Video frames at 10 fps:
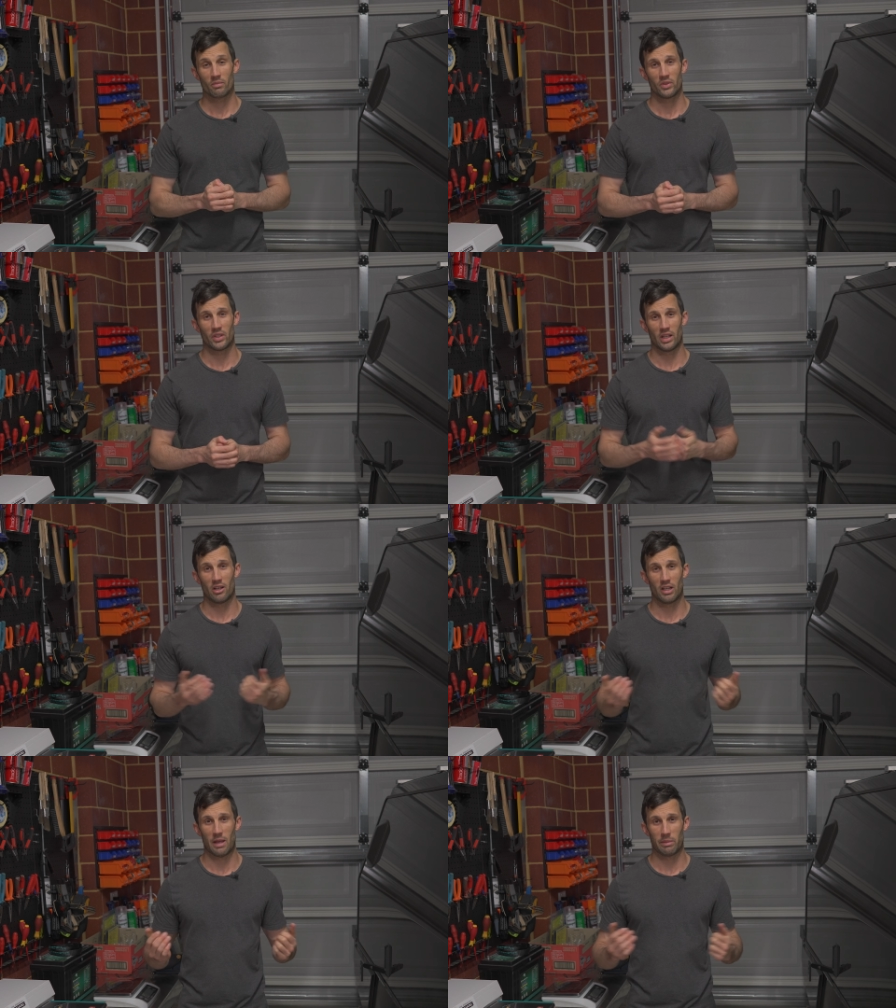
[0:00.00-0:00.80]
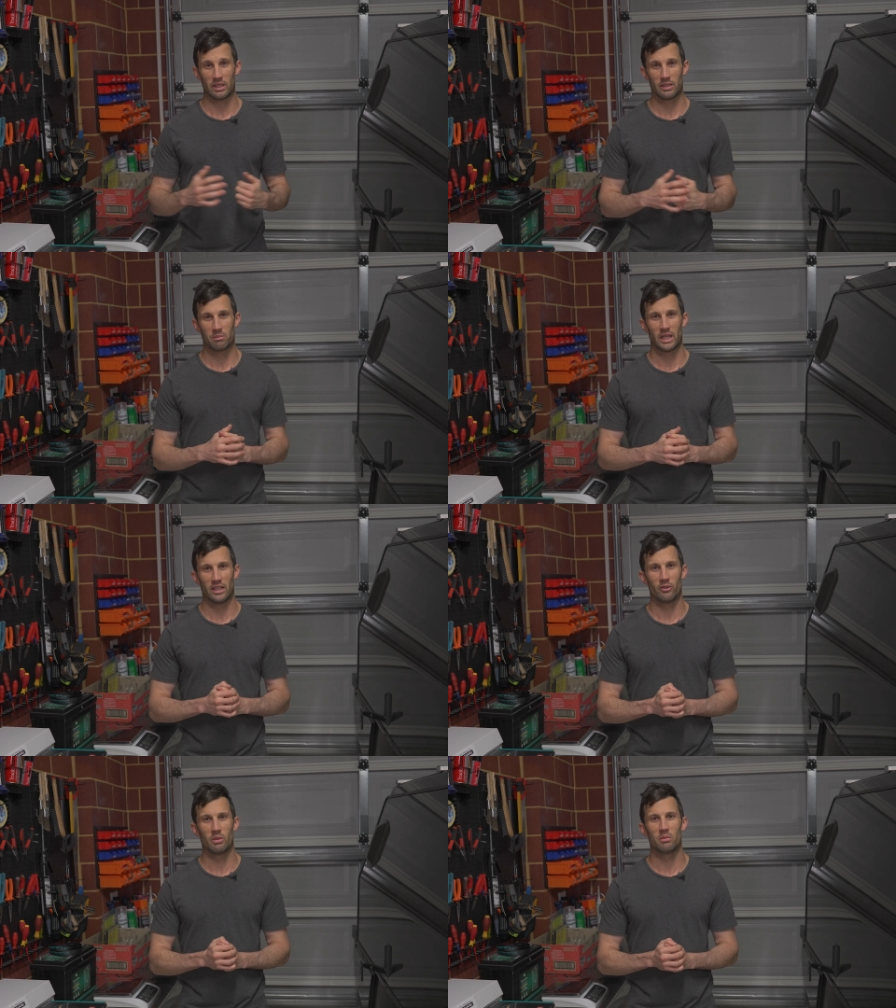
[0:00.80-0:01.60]
So I'll happily pay a
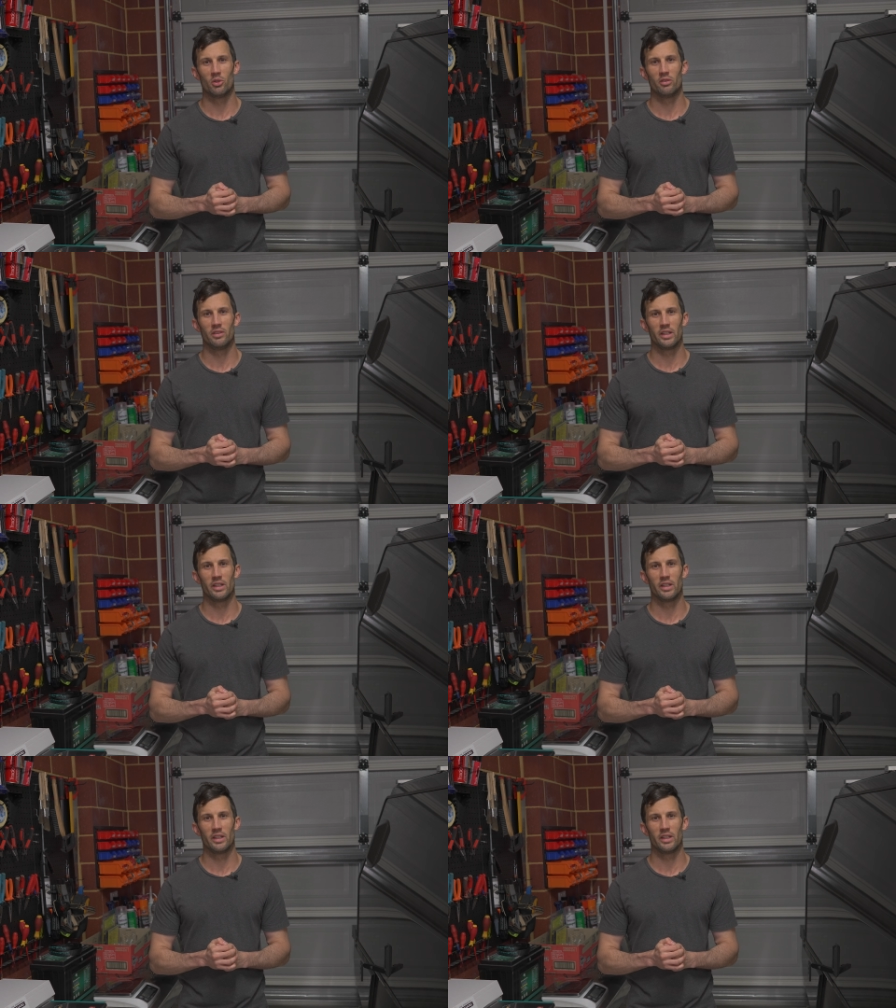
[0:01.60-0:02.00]
little bit more for